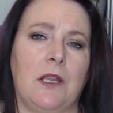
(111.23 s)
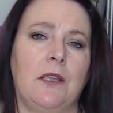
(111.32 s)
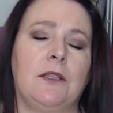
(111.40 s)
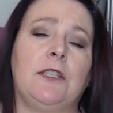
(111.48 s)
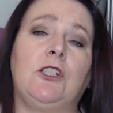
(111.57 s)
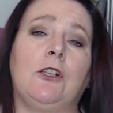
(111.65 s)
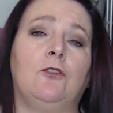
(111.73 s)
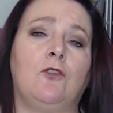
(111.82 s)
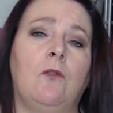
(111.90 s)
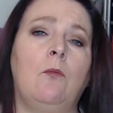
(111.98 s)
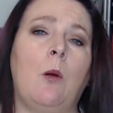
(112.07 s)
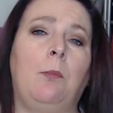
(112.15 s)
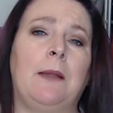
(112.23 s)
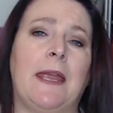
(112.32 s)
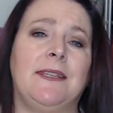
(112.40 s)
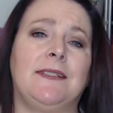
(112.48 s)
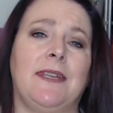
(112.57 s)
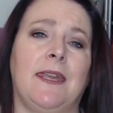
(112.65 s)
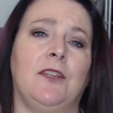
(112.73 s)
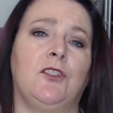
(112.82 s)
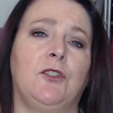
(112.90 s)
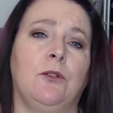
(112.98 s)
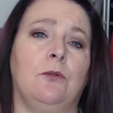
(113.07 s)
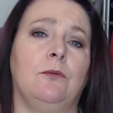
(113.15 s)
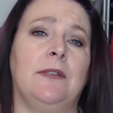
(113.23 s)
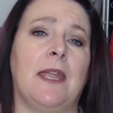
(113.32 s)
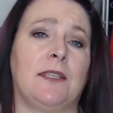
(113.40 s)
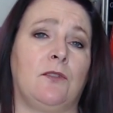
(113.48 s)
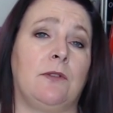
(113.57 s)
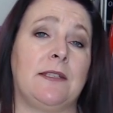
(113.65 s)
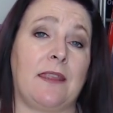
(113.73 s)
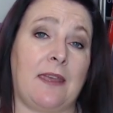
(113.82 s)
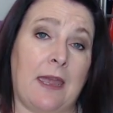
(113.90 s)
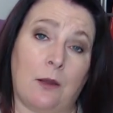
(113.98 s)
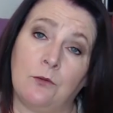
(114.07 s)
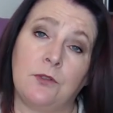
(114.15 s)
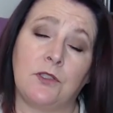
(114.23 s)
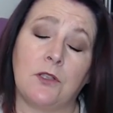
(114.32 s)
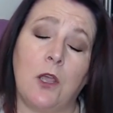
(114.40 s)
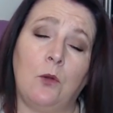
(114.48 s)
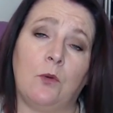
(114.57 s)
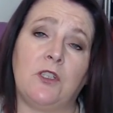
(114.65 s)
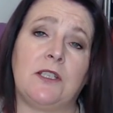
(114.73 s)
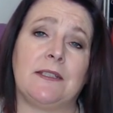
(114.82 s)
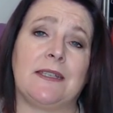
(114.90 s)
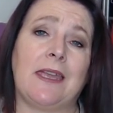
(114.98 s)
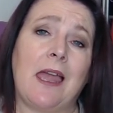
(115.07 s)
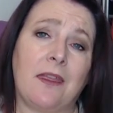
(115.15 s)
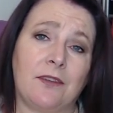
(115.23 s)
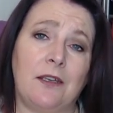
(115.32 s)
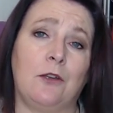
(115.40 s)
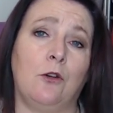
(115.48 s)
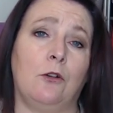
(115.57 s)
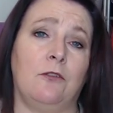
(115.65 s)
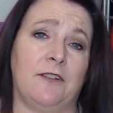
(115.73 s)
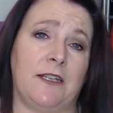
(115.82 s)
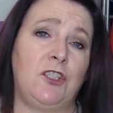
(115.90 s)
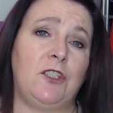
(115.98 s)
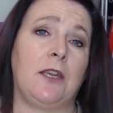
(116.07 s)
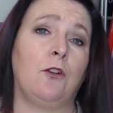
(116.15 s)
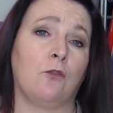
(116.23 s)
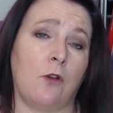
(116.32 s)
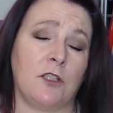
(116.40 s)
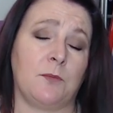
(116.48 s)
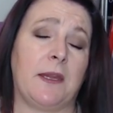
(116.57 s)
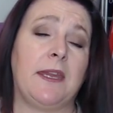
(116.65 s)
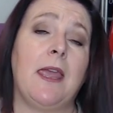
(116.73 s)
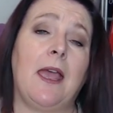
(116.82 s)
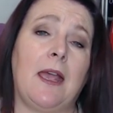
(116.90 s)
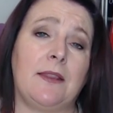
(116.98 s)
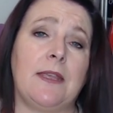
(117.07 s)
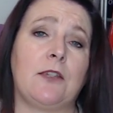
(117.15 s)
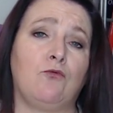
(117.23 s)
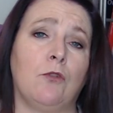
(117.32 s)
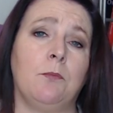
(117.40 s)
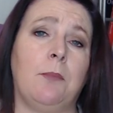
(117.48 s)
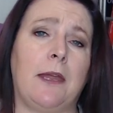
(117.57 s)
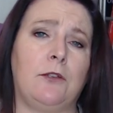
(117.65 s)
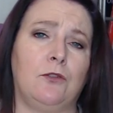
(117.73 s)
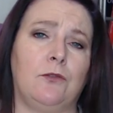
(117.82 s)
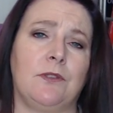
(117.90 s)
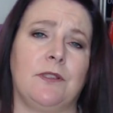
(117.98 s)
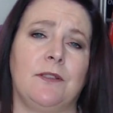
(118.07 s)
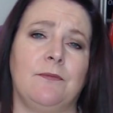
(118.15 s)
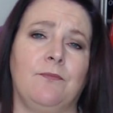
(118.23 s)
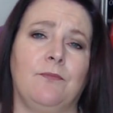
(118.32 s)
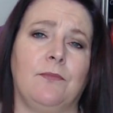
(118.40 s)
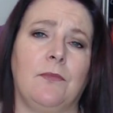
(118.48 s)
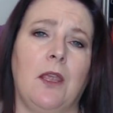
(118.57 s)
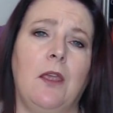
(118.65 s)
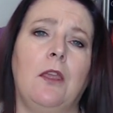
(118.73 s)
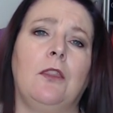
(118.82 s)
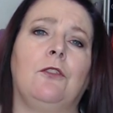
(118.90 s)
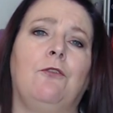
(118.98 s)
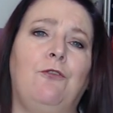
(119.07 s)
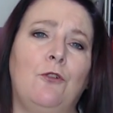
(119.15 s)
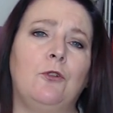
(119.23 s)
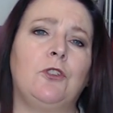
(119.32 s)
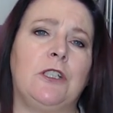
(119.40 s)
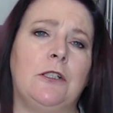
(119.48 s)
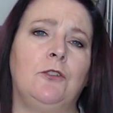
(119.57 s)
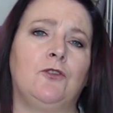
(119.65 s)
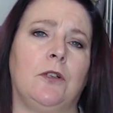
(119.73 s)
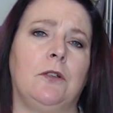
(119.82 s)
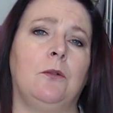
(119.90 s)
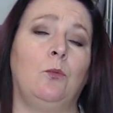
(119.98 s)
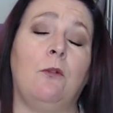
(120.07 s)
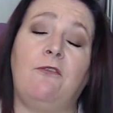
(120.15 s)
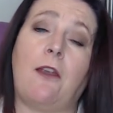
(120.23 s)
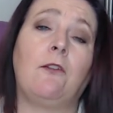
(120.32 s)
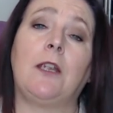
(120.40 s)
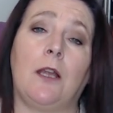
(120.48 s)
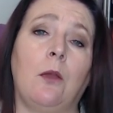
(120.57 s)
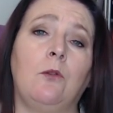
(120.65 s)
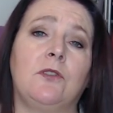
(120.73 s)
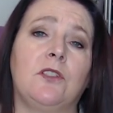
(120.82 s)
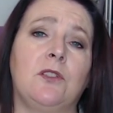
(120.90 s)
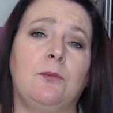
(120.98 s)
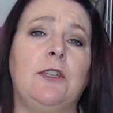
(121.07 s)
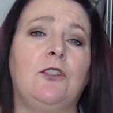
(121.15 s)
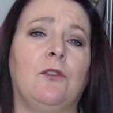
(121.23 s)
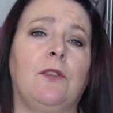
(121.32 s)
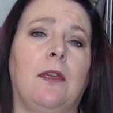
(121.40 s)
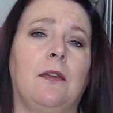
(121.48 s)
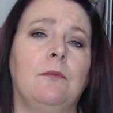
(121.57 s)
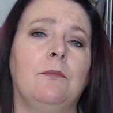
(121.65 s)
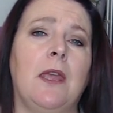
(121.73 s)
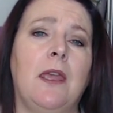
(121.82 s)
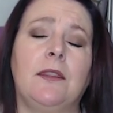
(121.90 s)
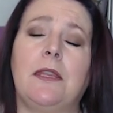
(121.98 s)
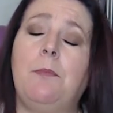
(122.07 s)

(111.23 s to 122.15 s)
The children were placed into Nazareth House, which is a Catholic orphanage in Crosby, and that's run by nuns. The four children were very close to each other. Their